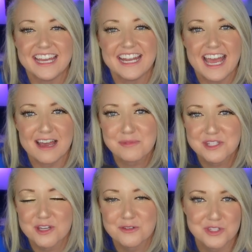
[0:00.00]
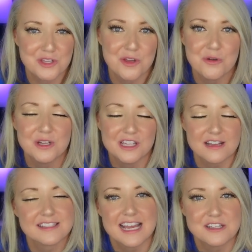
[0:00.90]
in episode two,
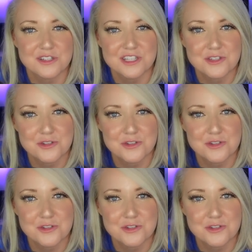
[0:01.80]
Los Angeles